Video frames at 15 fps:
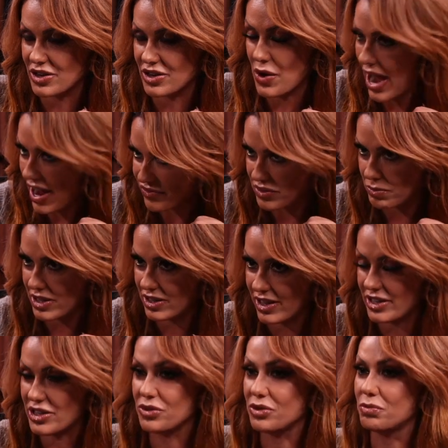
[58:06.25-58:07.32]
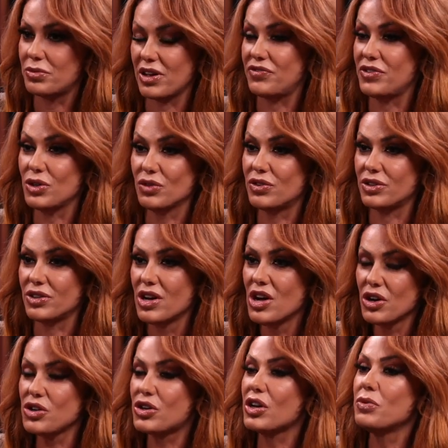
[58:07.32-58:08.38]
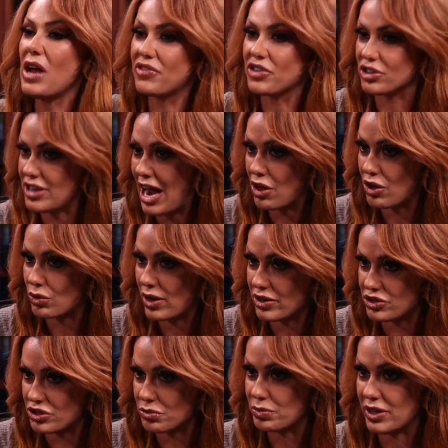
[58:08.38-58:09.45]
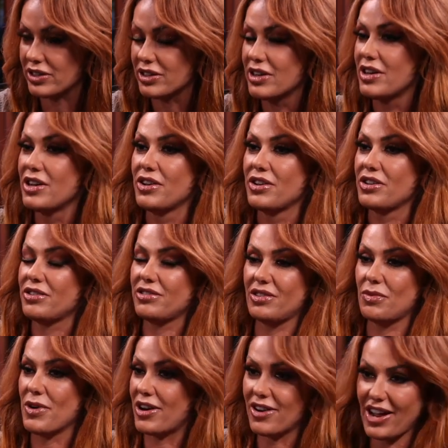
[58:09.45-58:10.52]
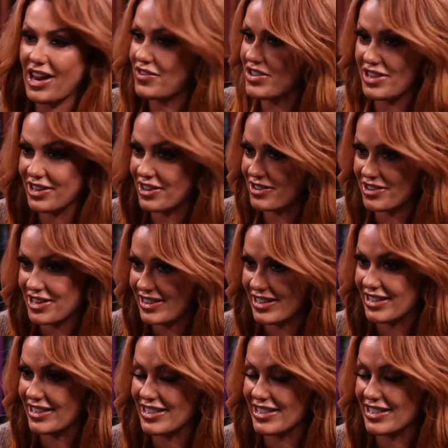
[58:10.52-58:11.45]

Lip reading: You have to be, like, you can have your towel around you, but you better not have anything underneath it,